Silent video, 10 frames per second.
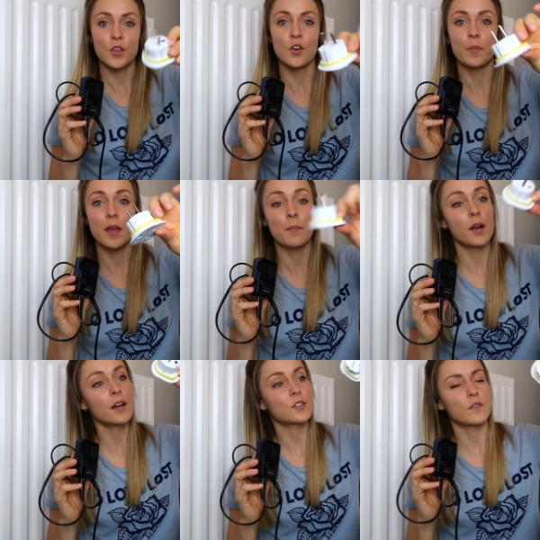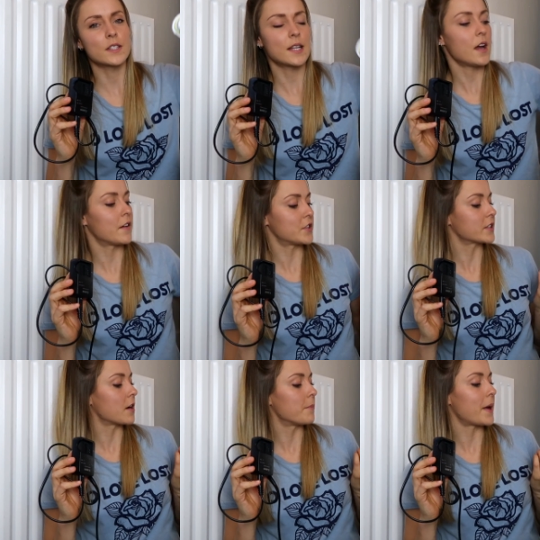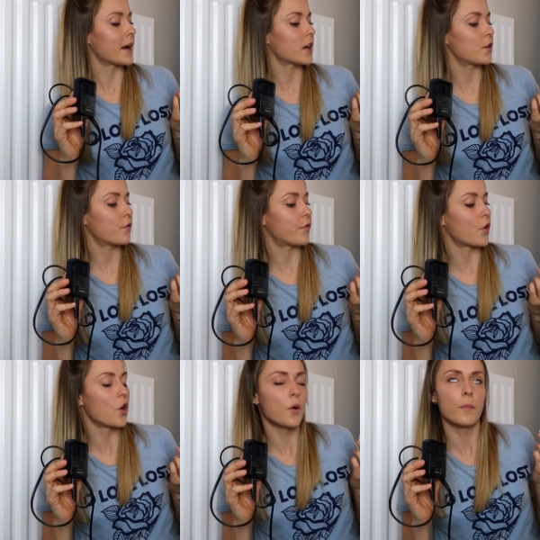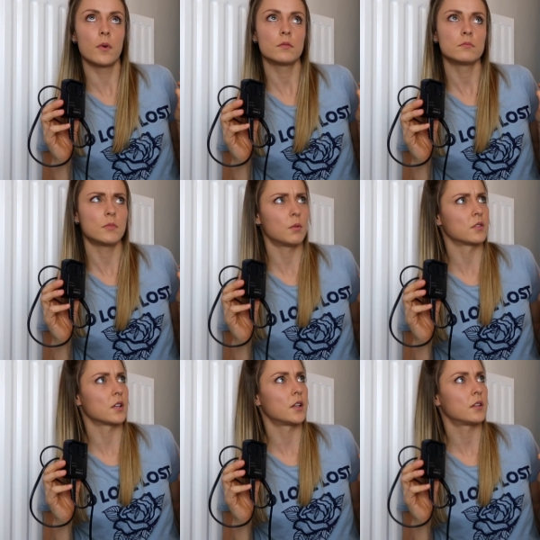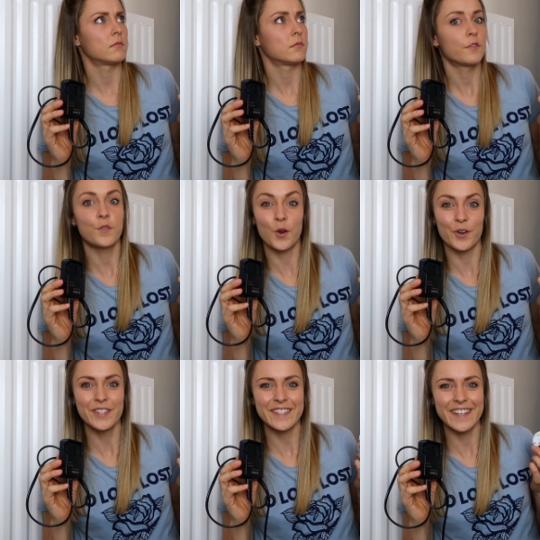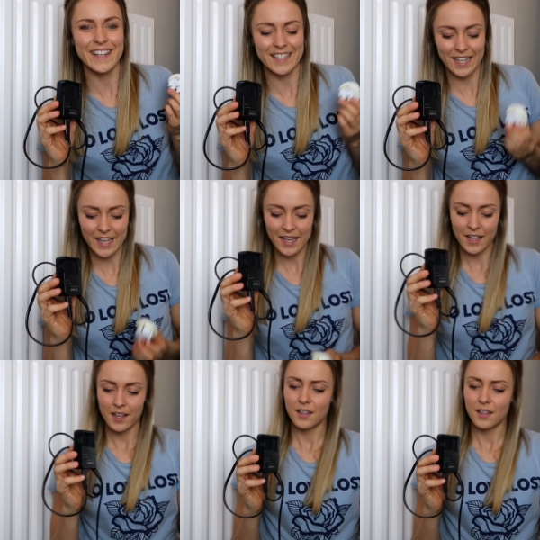European plugs, obviously. I've just come back from, where was I? Florence in Italy.